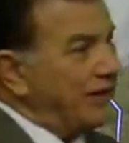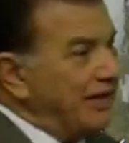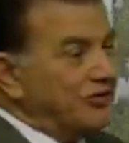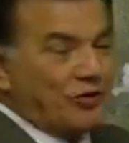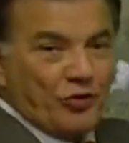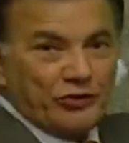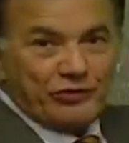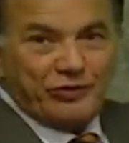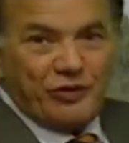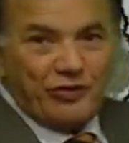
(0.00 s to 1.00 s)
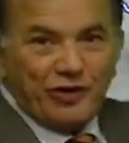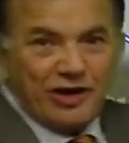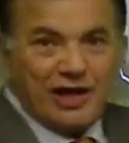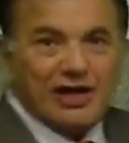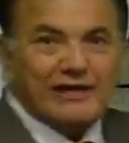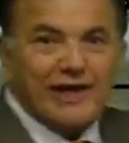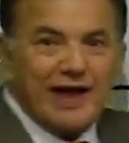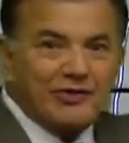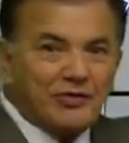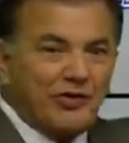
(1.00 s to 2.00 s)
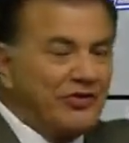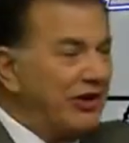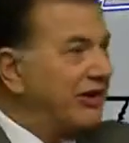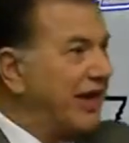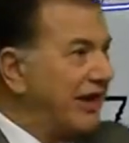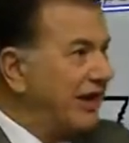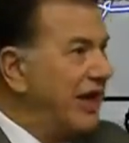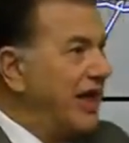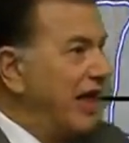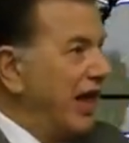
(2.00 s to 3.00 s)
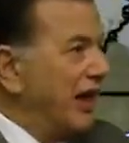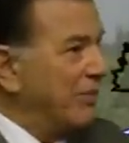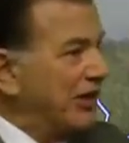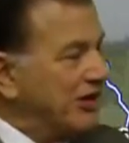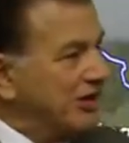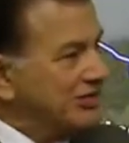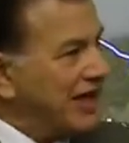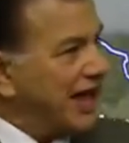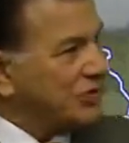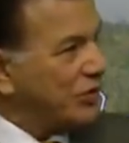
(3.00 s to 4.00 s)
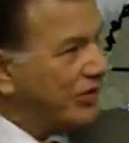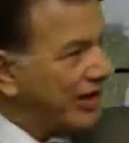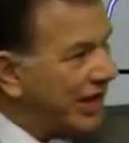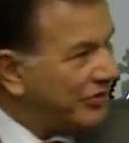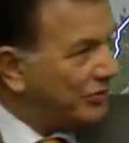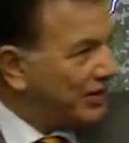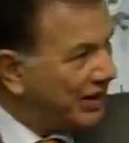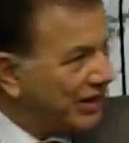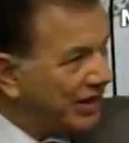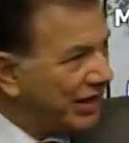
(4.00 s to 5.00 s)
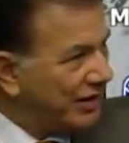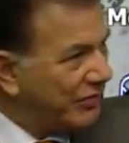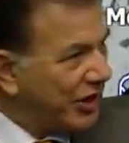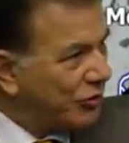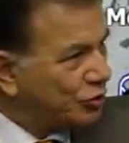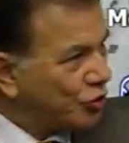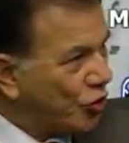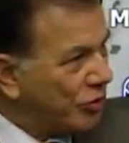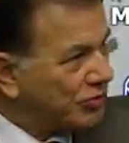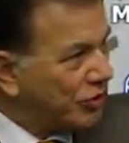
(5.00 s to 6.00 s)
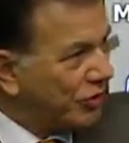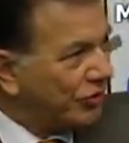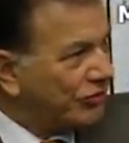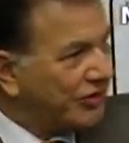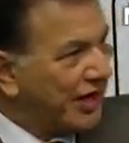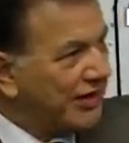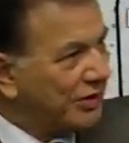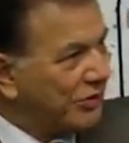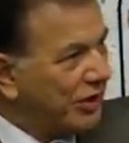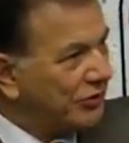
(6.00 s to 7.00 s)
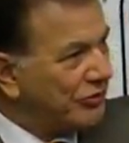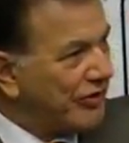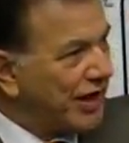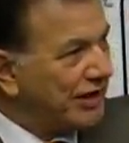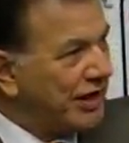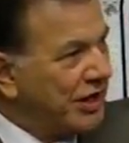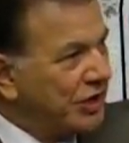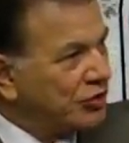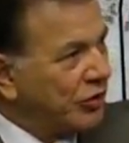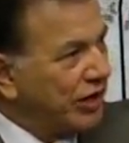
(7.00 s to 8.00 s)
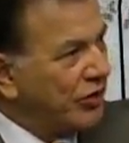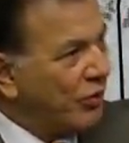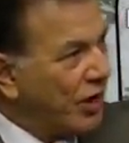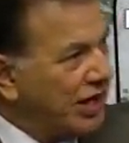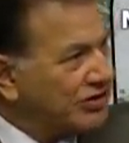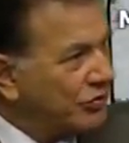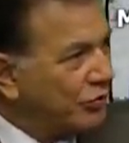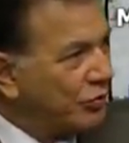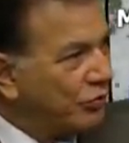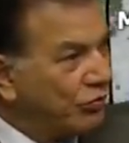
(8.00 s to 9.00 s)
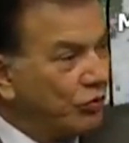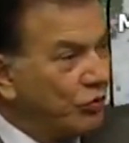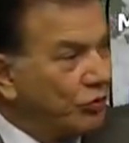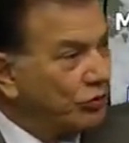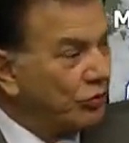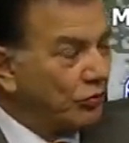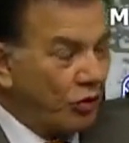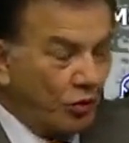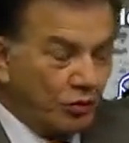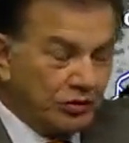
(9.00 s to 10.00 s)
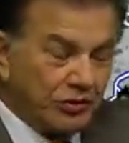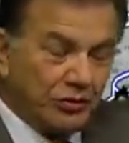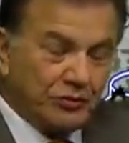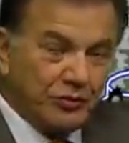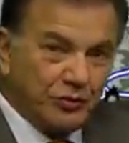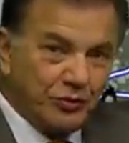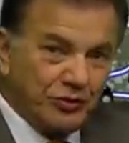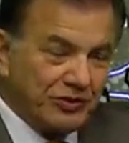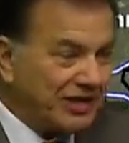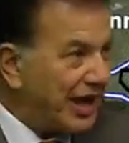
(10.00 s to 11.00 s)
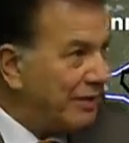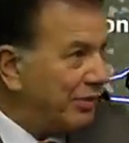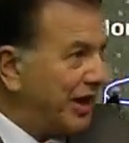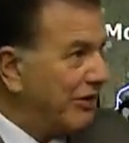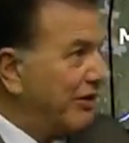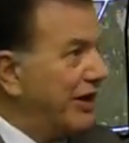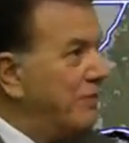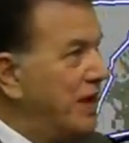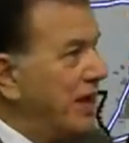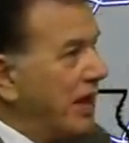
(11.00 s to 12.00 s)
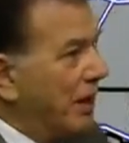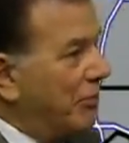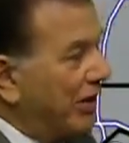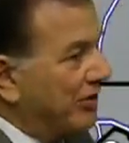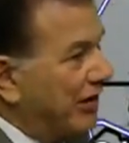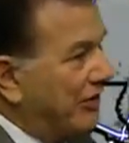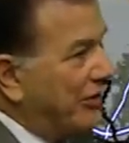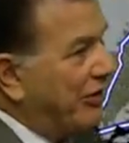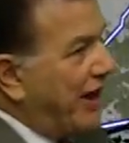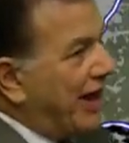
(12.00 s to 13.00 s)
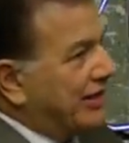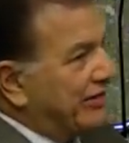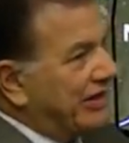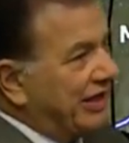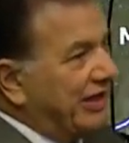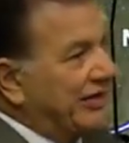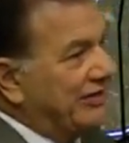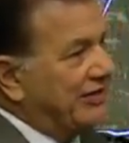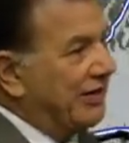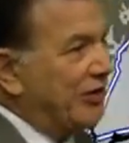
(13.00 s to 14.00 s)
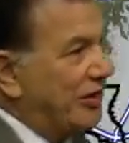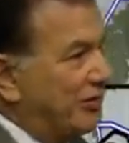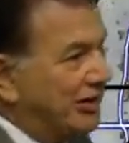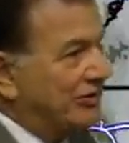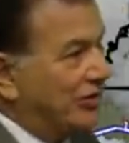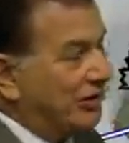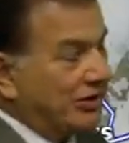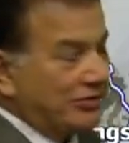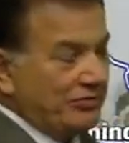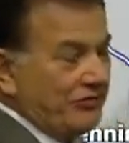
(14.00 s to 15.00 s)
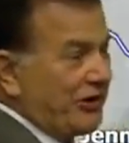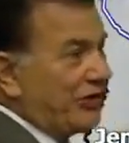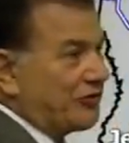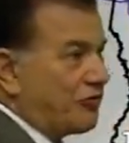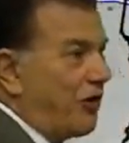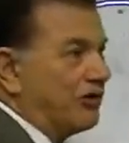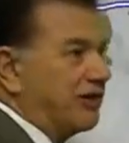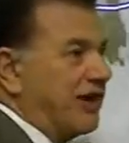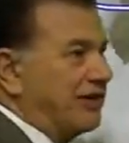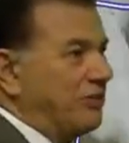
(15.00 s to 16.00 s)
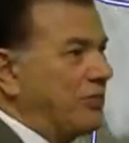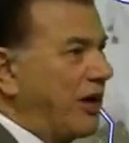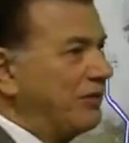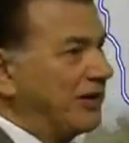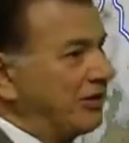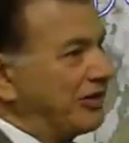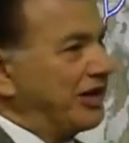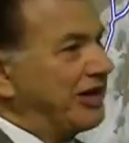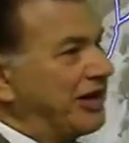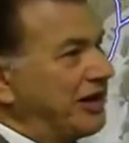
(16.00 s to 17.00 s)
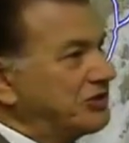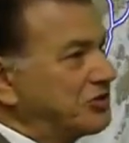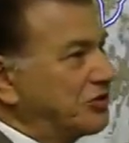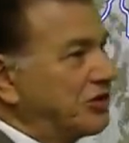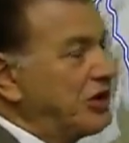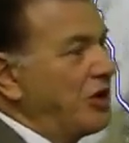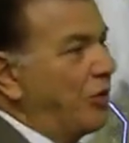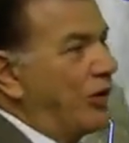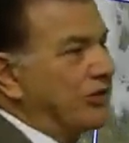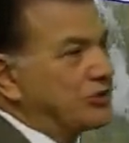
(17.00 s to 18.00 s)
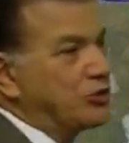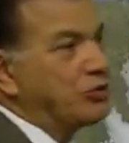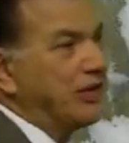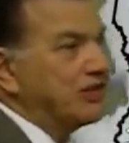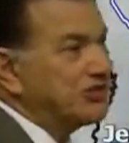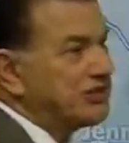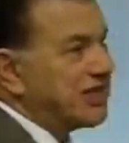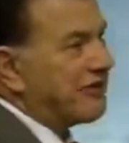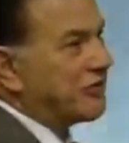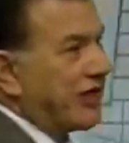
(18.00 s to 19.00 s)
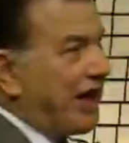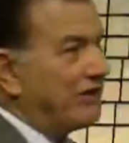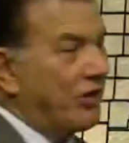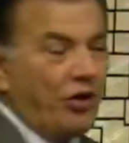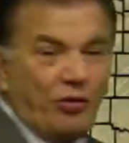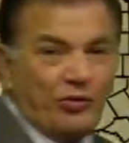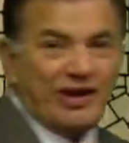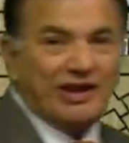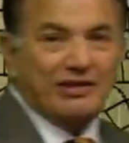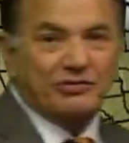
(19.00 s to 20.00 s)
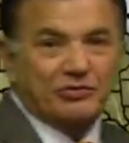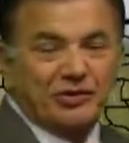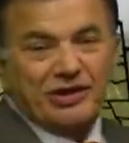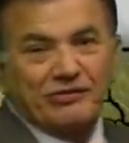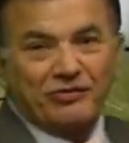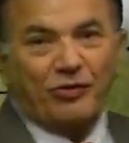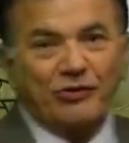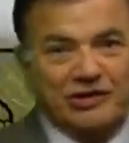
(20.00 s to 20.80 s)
It's over Florida. That's what they're getting uh, because that's where they got the big uh, thunderstorms earlier today. They were under that tornado watch that ruled, rolled through the Tampa area. Uh, but uh, their activity is uh, going to be uh, fairly strong tonight. They're probably looking at an initial one to two inches after having already three and four